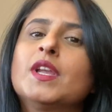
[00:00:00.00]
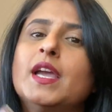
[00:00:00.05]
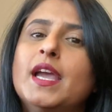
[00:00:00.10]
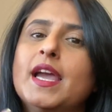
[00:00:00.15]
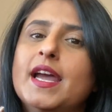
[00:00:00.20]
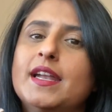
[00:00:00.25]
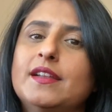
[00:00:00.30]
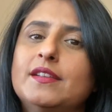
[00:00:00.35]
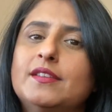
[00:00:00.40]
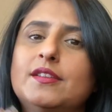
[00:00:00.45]

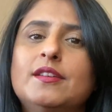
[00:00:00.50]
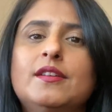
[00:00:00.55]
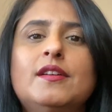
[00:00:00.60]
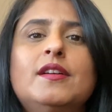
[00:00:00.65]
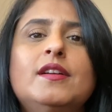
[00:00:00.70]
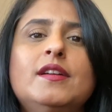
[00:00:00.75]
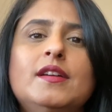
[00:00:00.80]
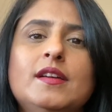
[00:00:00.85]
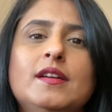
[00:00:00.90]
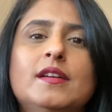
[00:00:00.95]
And
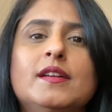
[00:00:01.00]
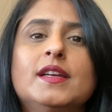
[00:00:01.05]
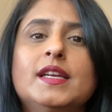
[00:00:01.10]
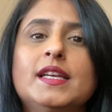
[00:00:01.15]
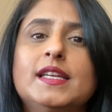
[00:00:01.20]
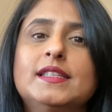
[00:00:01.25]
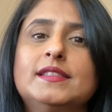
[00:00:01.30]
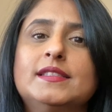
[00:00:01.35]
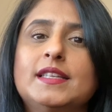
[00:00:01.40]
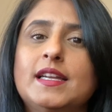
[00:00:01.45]
third
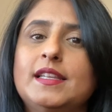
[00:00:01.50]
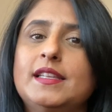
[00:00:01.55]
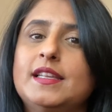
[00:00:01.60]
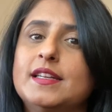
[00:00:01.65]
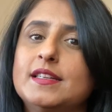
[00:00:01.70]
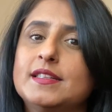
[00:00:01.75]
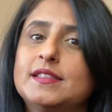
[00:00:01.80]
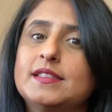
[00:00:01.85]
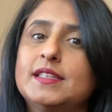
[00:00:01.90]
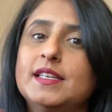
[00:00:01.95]
is that
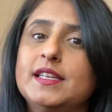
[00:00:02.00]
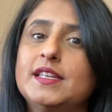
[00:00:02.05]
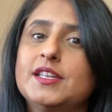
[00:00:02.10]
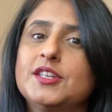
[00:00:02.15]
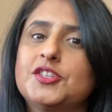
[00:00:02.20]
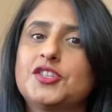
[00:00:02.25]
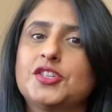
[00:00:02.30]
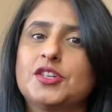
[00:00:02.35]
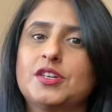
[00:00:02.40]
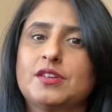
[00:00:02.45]
their
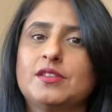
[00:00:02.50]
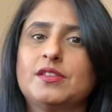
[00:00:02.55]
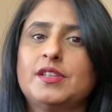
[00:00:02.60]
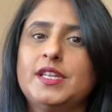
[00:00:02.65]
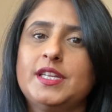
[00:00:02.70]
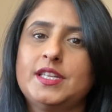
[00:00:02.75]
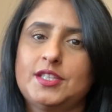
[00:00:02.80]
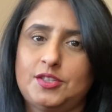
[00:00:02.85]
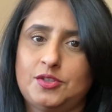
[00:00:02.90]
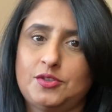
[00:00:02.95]
signature
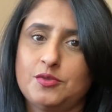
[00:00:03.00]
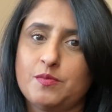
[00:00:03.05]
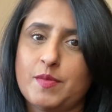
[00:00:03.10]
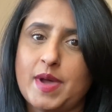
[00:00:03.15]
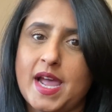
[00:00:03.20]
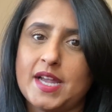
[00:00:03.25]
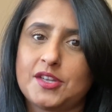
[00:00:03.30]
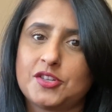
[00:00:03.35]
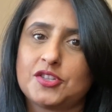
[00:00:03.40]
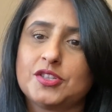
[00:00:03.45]
needs to
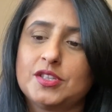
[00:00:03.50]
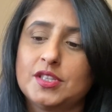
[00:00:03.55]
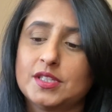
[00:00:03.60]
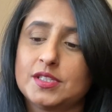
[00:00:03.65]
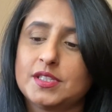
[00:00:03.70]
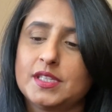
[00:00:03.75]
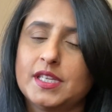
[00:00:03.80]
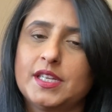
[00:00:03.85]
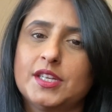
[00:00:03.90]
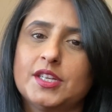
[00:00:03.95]
match the
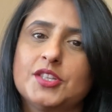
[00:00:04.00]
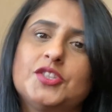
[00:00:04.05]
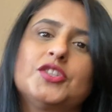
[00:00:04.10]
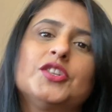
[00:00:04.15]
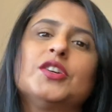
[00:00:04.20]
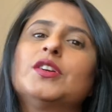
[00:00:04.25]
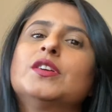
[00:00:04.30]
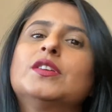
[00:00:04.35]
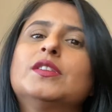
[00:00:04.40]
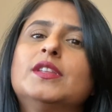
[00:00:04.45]

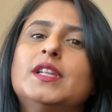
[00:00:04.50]
signature